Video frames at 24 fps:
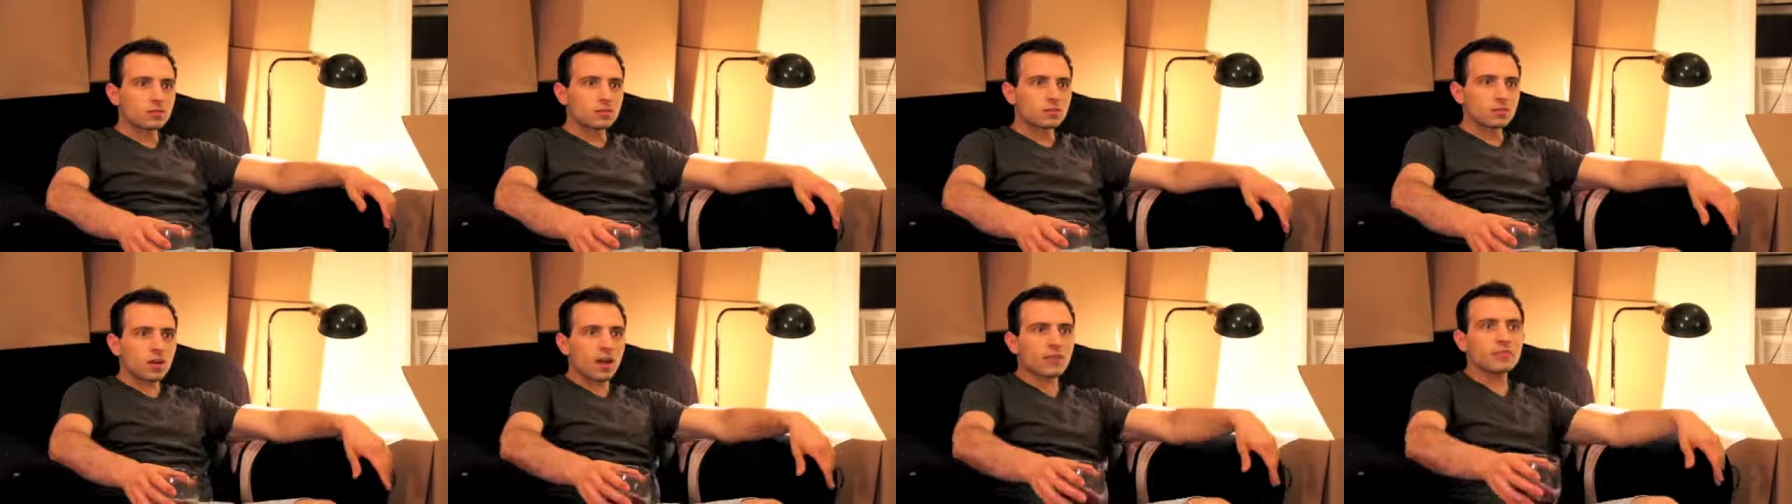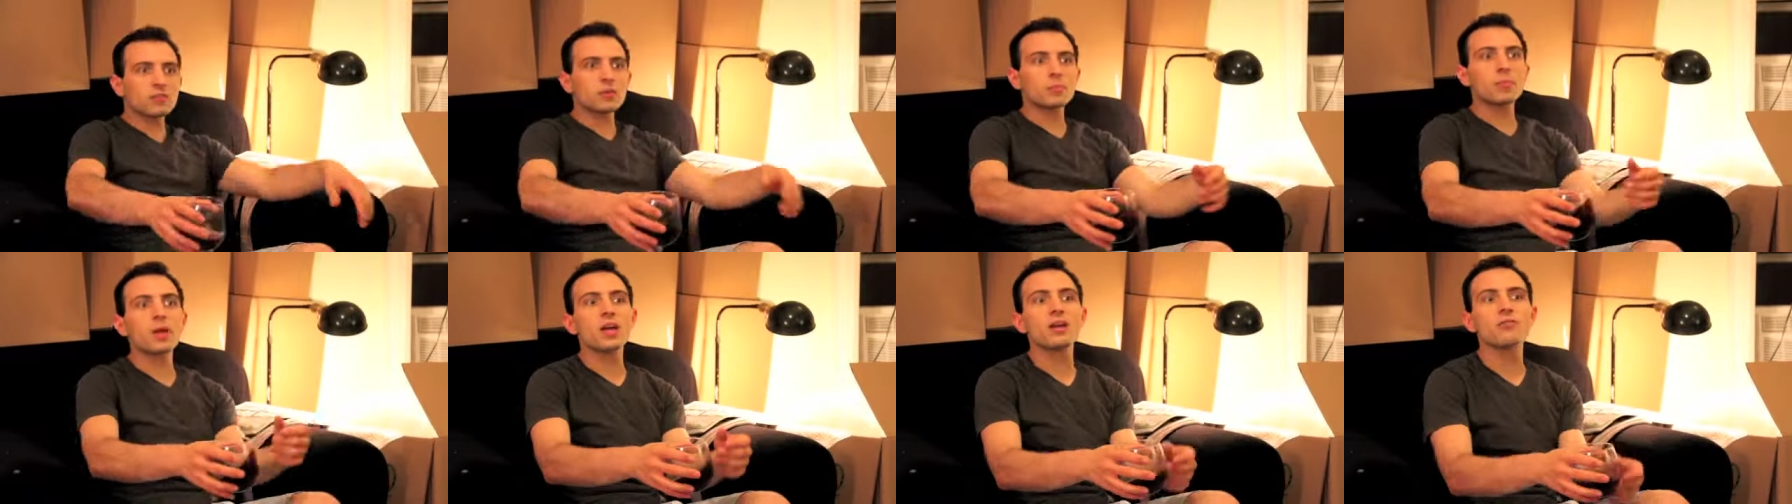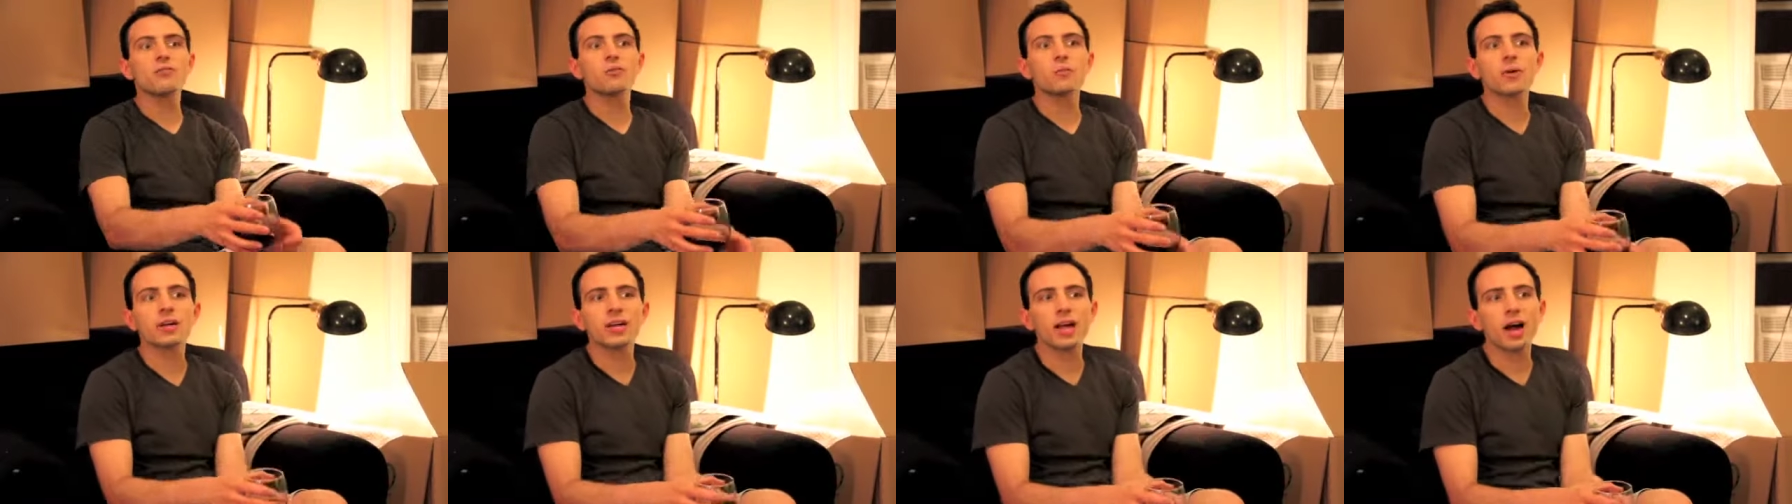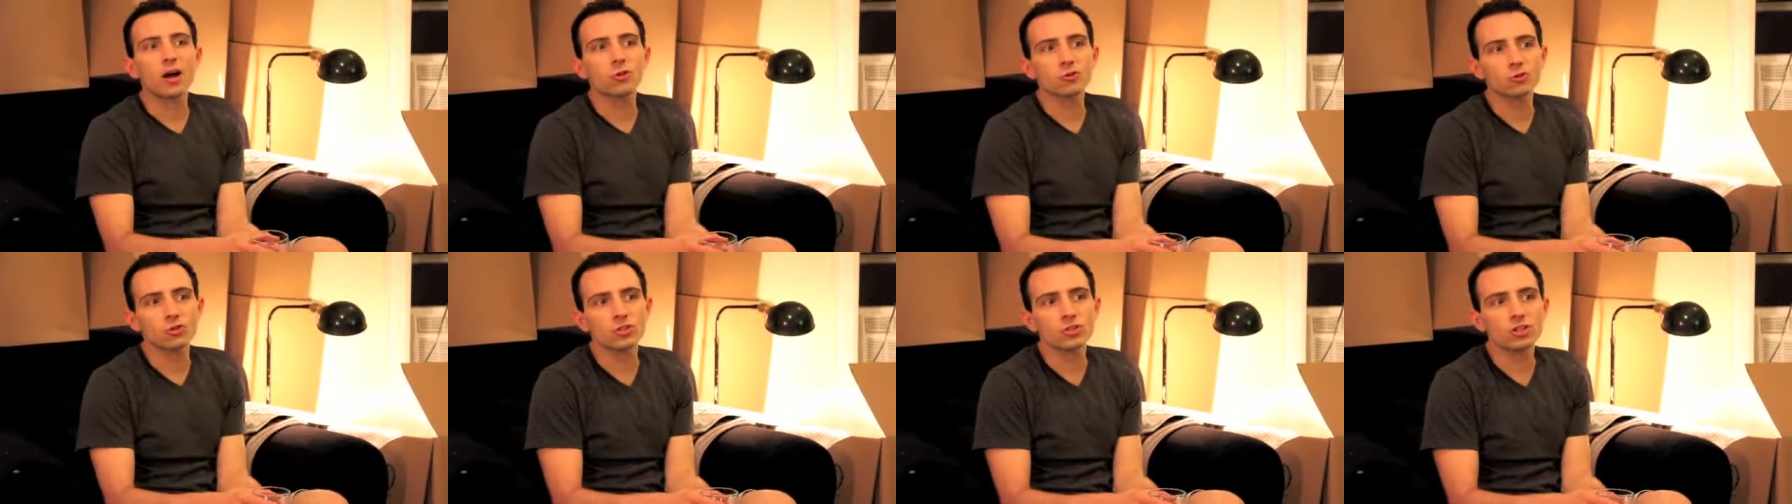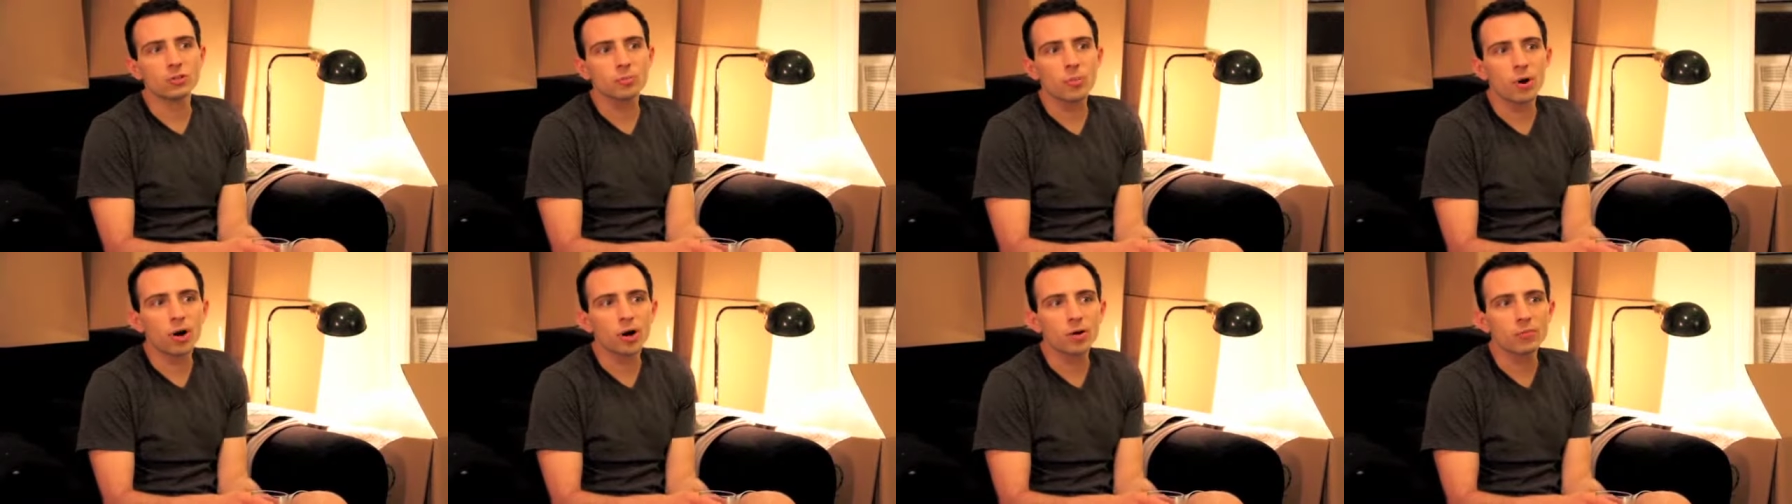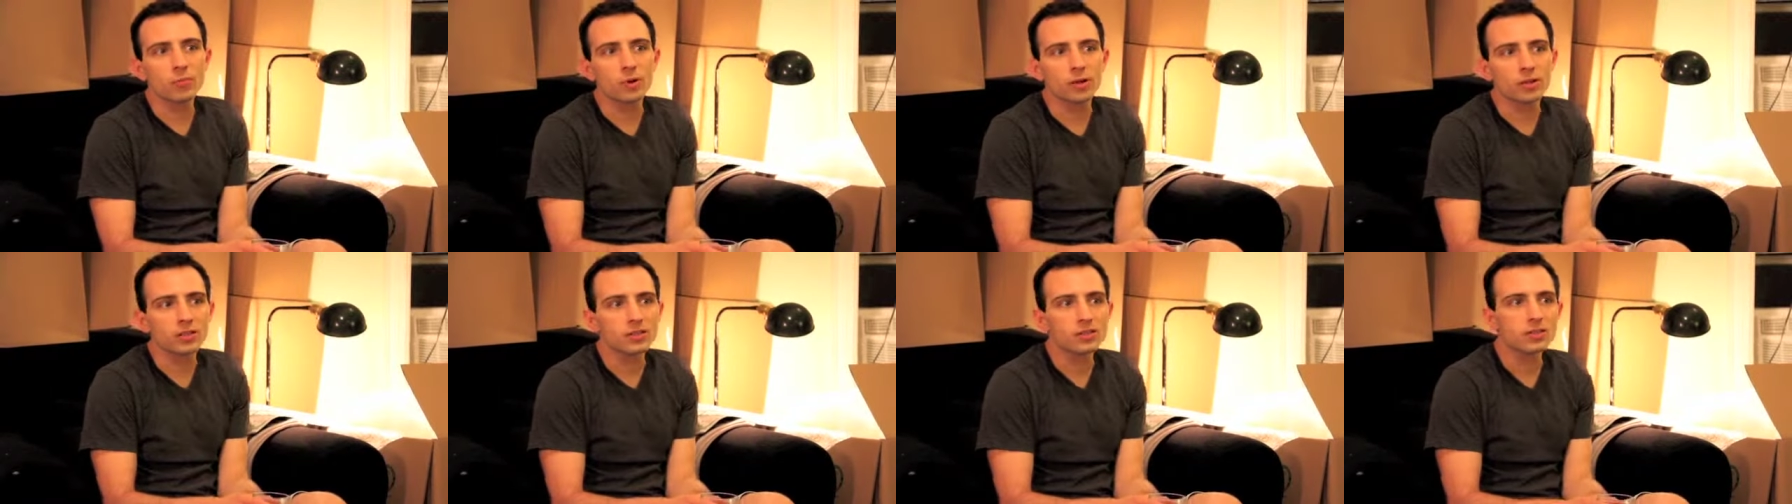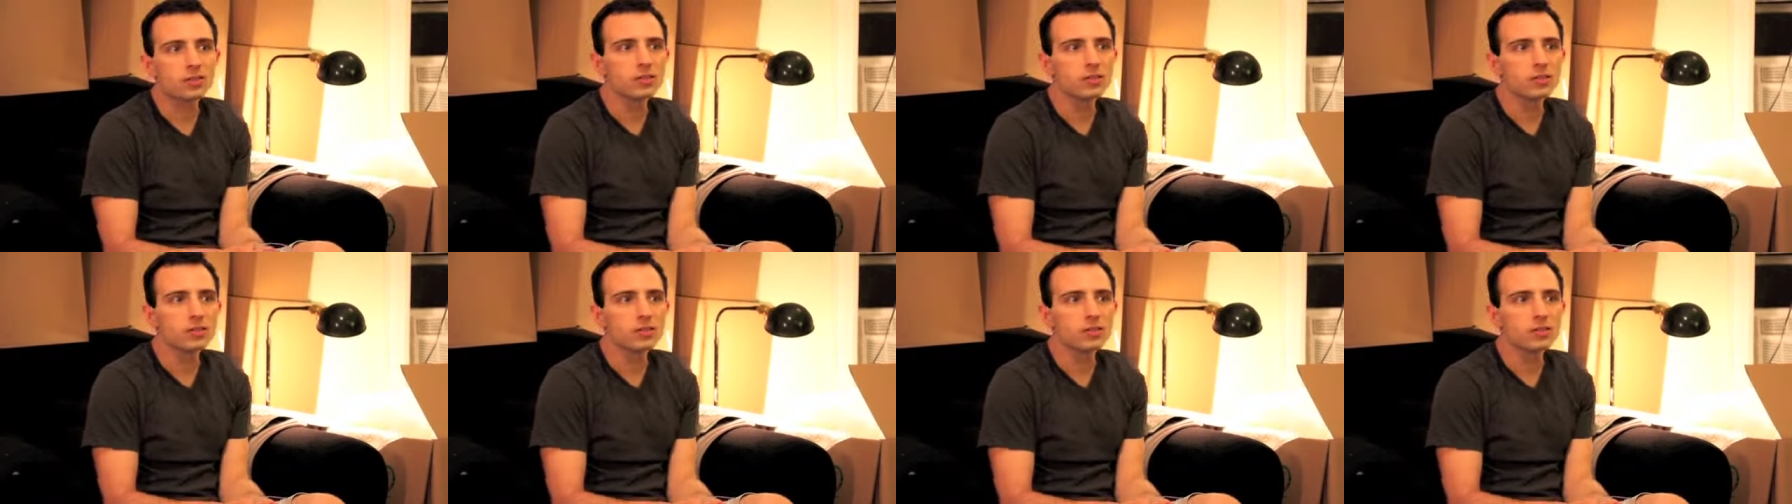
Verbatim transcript: I have to pay for my couchless apartment.